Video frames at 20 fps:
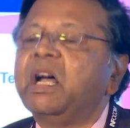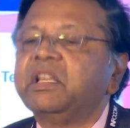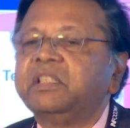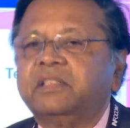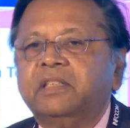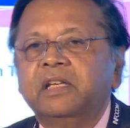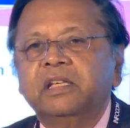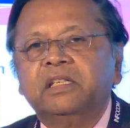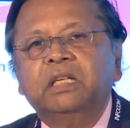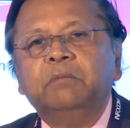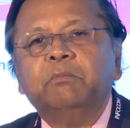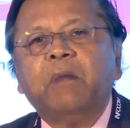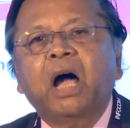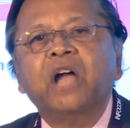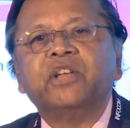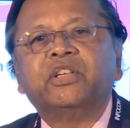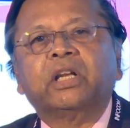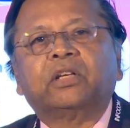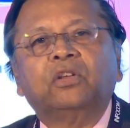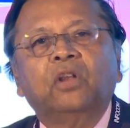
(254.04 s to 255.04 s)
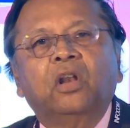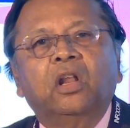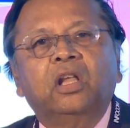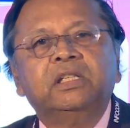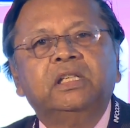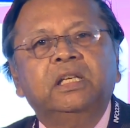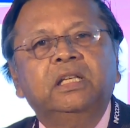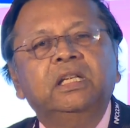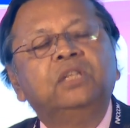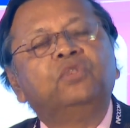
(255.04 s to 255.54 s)
masters in
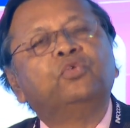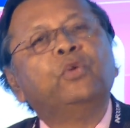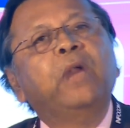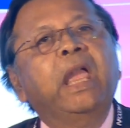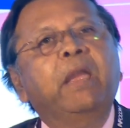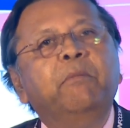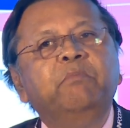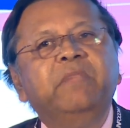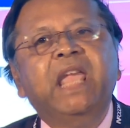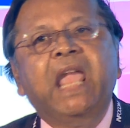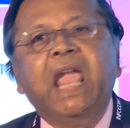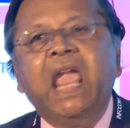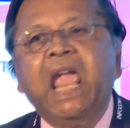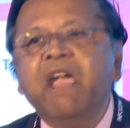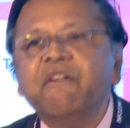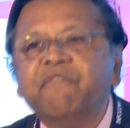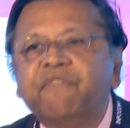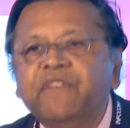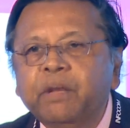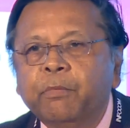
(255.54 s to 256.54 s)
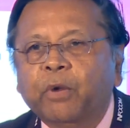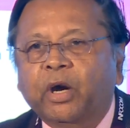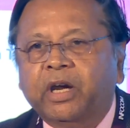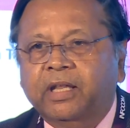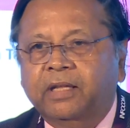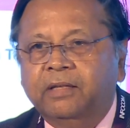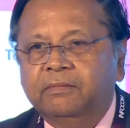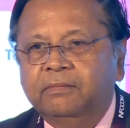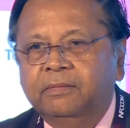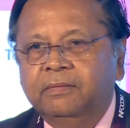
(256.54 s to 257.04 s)
biotechnology to MBA,
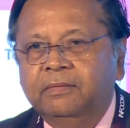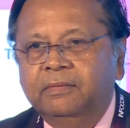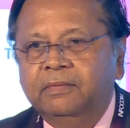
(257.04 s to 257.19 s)
everybody